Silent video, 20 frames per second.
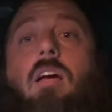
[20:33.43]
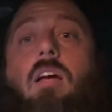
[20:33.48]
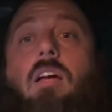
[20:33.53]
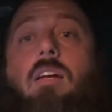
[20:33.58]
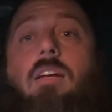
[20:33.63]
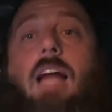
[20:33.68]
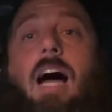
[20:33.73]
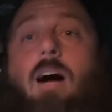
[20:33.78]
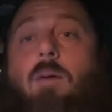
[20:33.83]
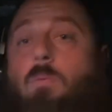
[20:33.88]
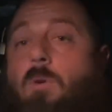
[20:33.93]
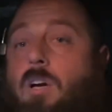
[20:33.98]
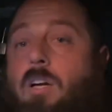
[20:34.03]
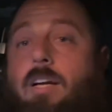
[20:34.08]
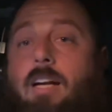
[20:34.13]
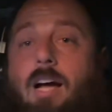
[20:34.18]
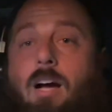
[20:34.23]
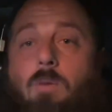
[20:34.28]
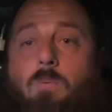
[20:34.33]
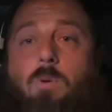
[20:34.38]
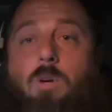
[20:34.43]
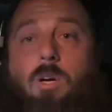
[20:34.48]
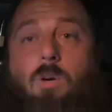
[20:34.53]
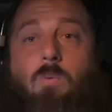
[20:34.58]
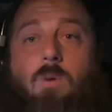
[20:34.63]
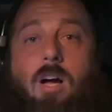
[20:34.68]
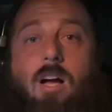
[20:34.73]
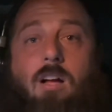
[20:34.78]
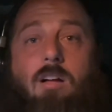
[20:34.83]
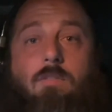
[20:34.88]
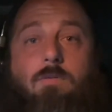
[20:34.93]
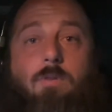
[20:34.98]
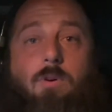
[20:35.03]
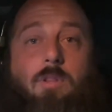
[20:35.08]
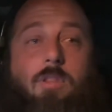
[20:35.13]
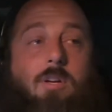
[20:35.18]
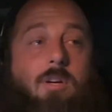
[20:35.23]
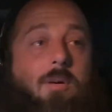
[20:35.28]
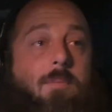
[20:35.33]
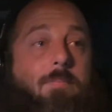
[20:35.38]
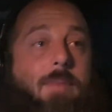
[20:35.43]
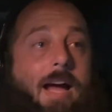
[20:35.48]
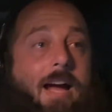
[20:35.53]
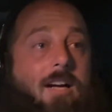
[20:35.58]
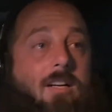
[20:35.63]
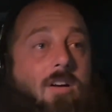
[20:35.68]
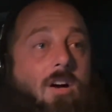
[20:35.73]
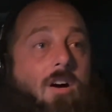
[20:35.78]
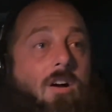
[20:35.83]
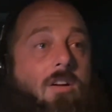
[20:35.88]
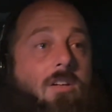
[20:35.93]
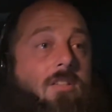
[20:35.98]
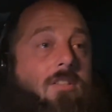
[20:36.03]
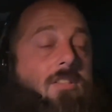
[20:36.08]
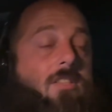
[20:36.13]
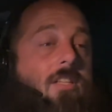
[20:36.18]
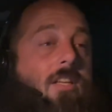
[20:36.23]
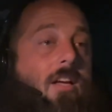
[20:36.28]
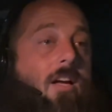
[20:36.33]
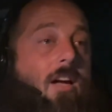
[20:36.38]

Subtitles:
not working out real well for their back hauls.